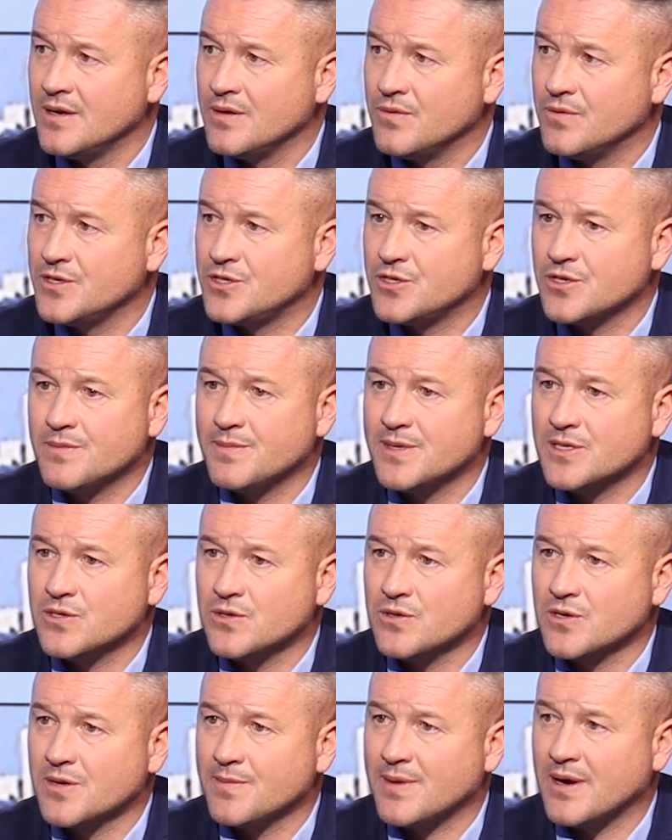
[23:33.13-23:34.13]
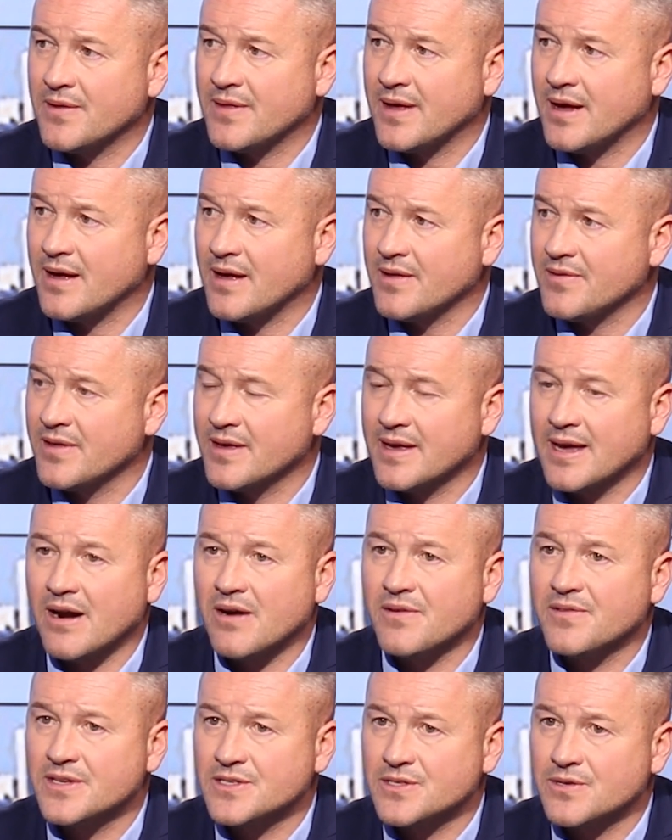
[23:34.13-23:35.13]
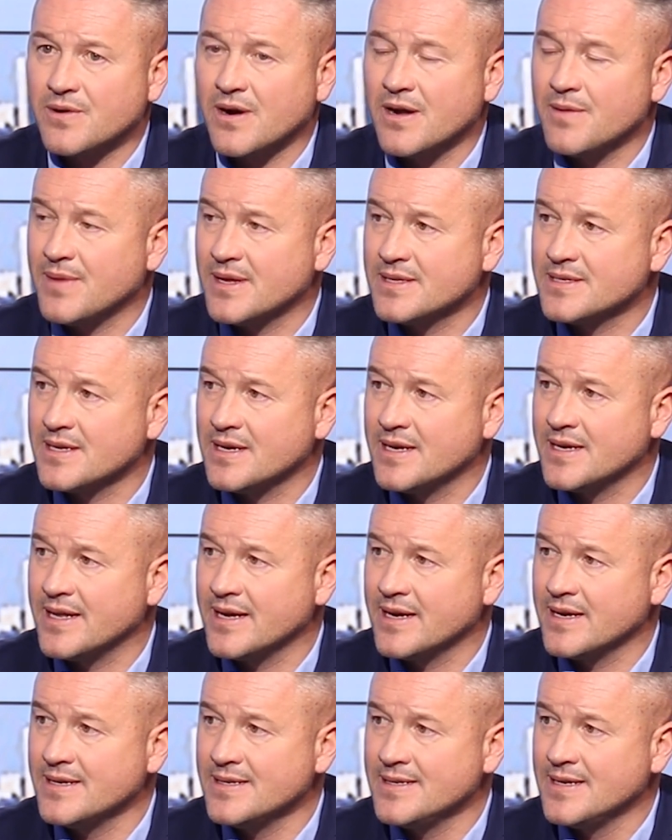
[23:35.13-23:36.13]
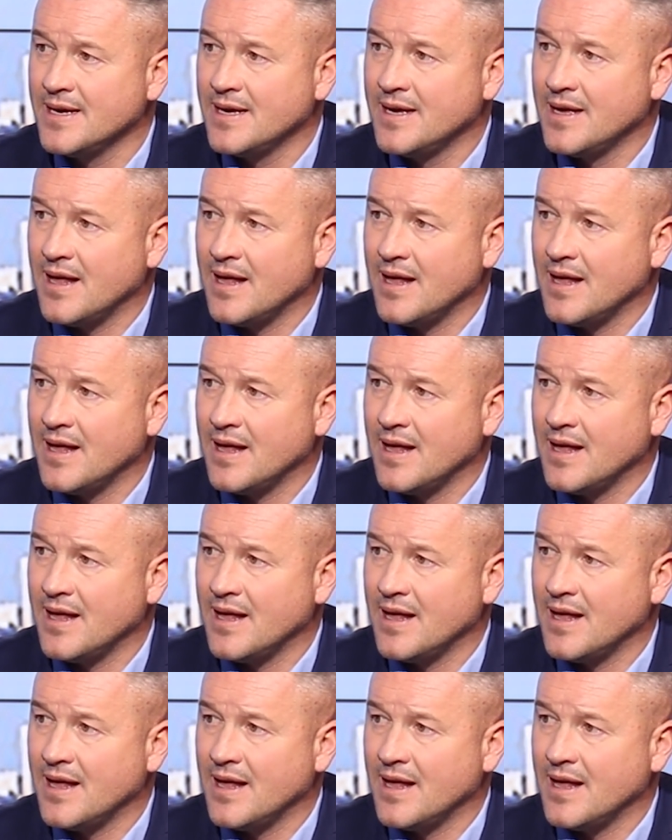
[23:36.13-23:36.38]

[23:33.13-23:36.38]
We shouldn't be talking about that. I think Gareth is the right man to lead England.